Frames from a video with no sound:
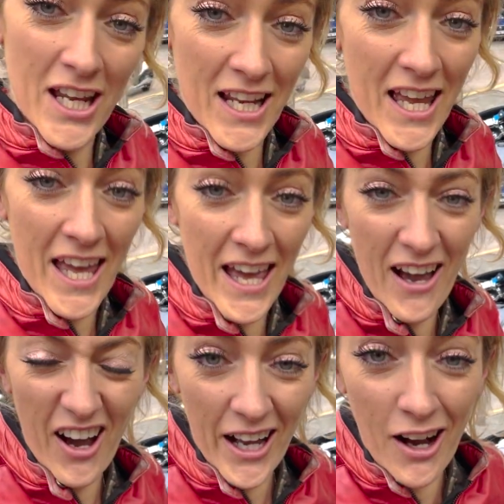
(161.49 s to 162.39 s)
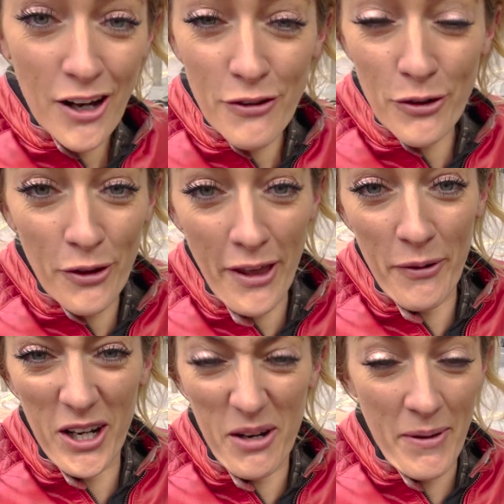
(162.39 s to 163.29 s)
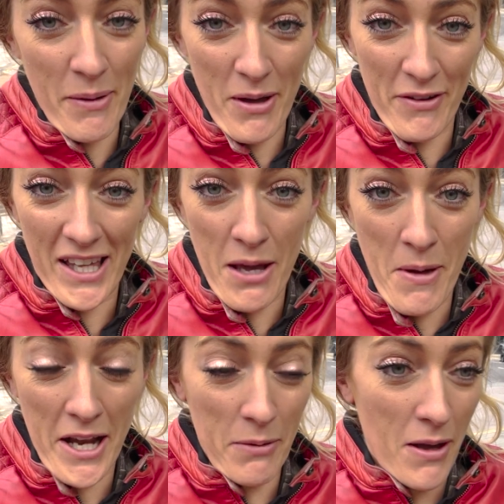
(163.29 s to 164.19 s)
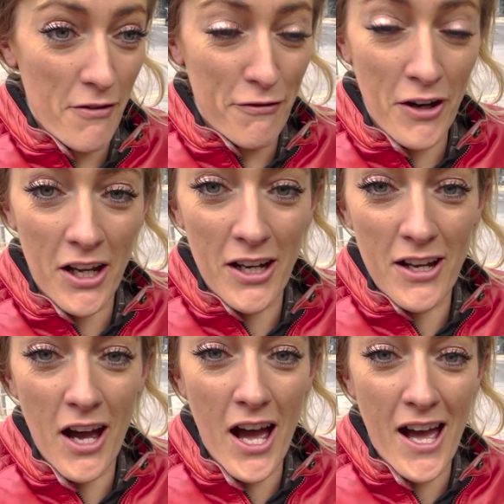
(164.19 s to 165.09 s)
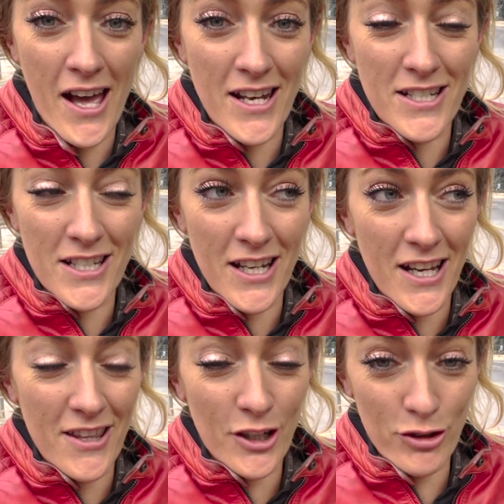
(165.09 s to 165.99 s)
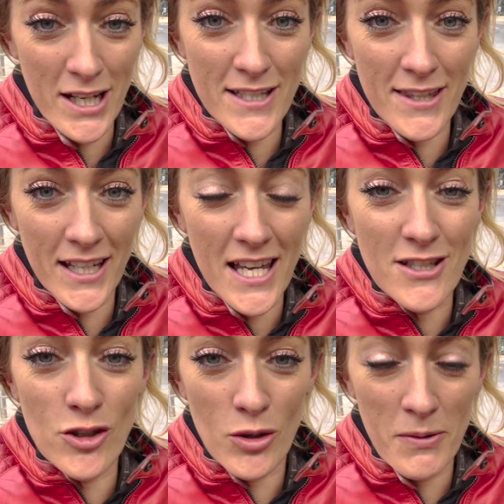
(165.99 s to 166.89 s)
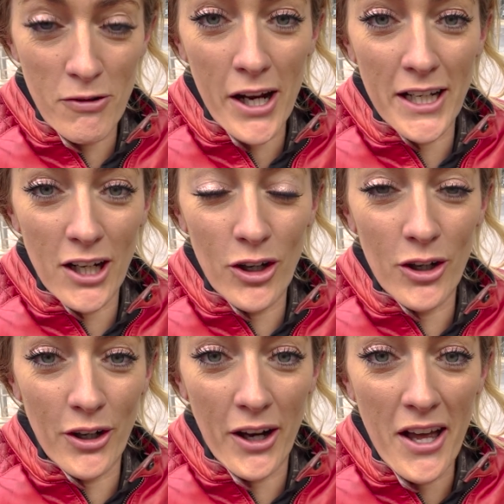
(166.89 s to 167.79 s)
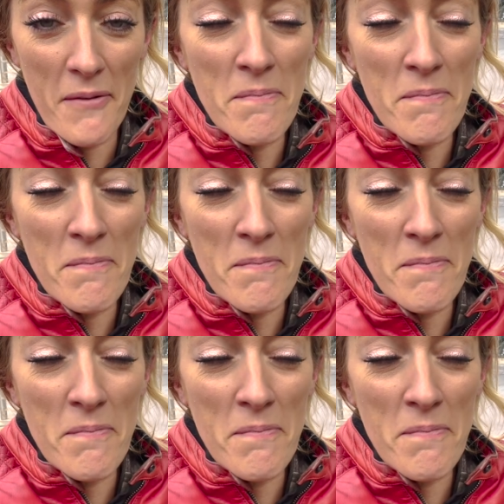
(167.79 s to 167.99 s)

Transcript: in here, I kind of thought they were going to be a bit of a gimmick, a bit of fun, and uh, the crazy thing is you can be riding along